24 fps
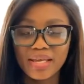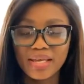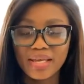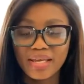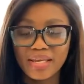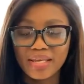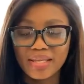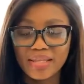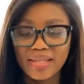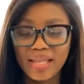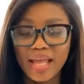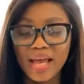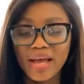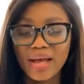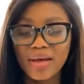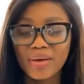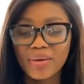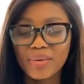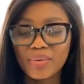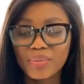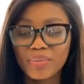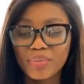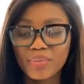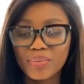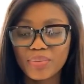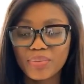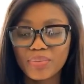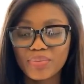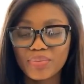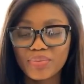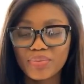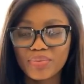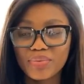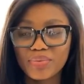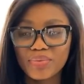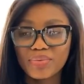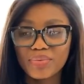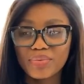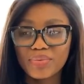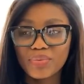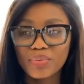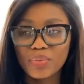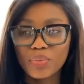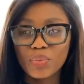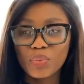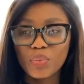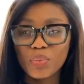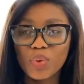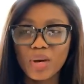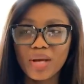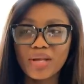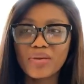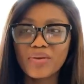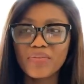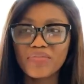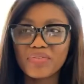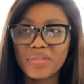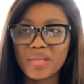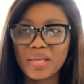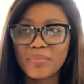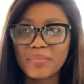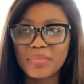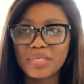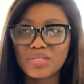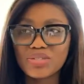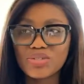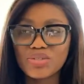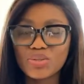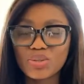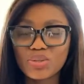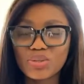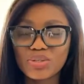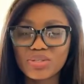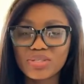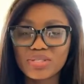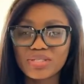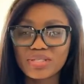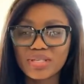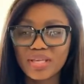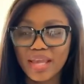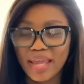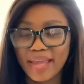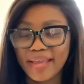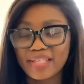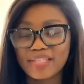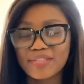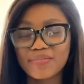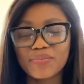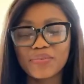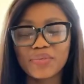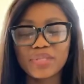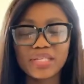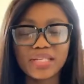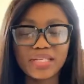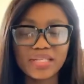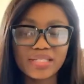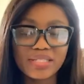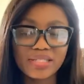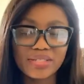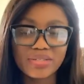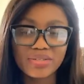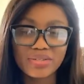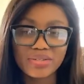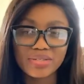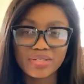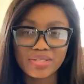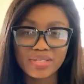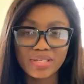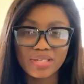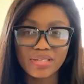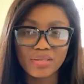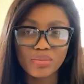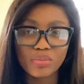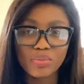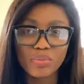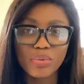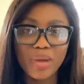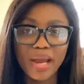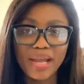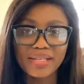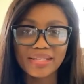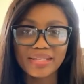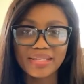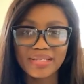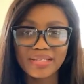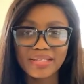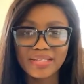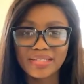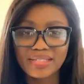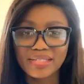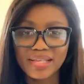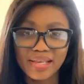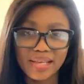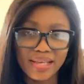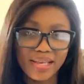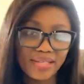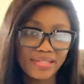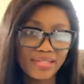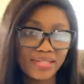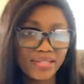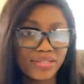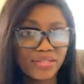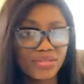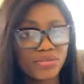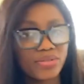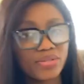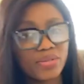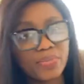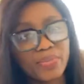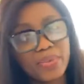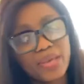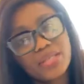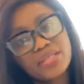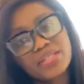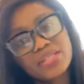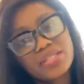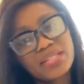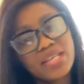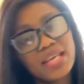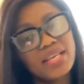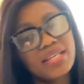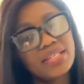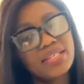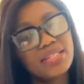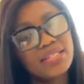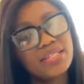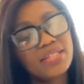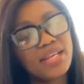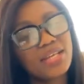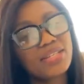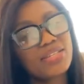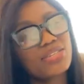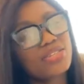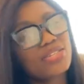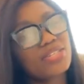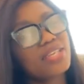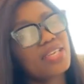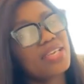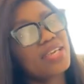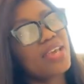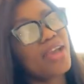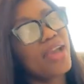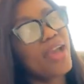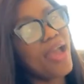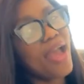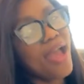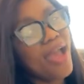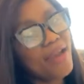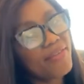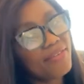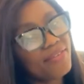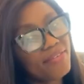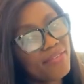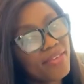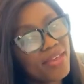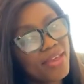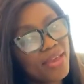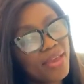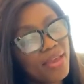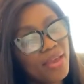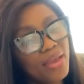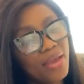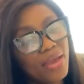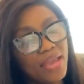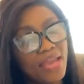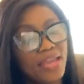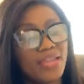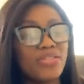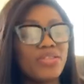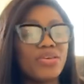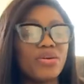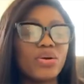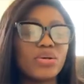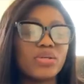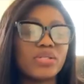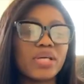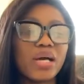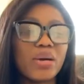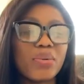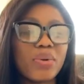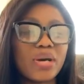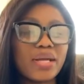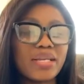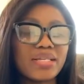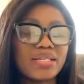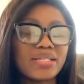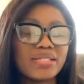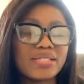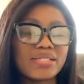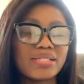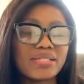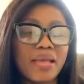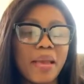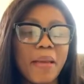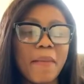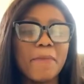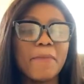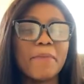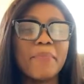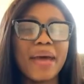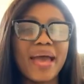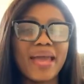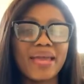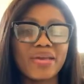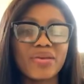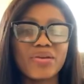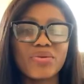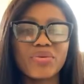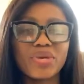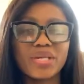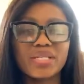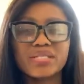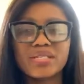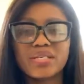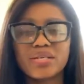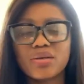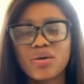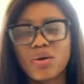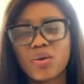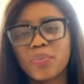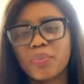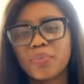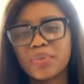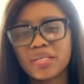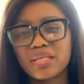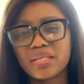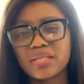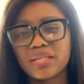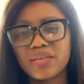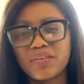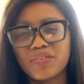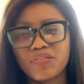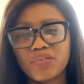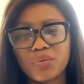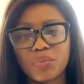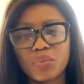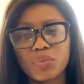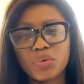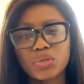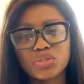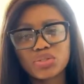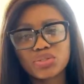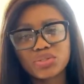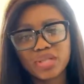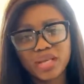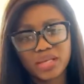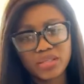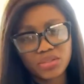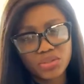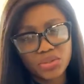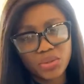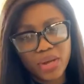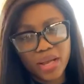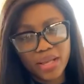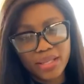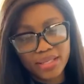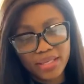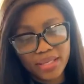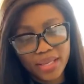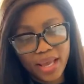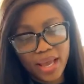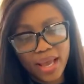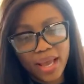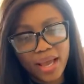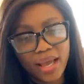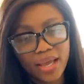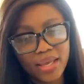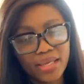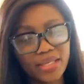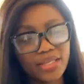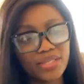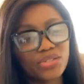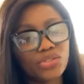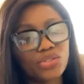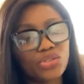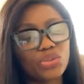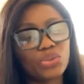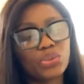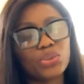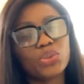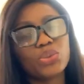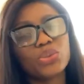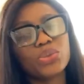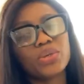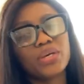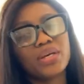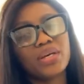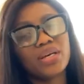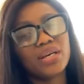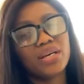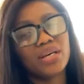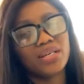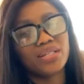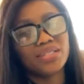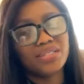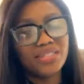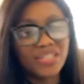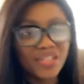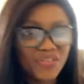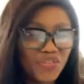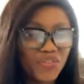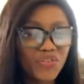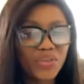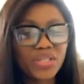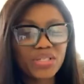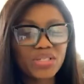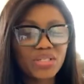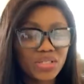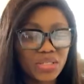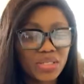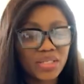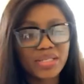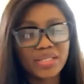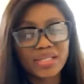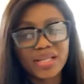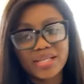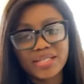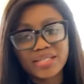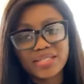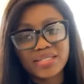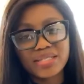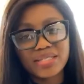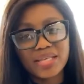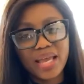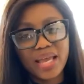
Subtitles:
Now, one of them is just exfoliating your skin, brightening it and getting it to the best shade that your skin can have. And the other one is migrating completely from what you naturally are into a different shade that is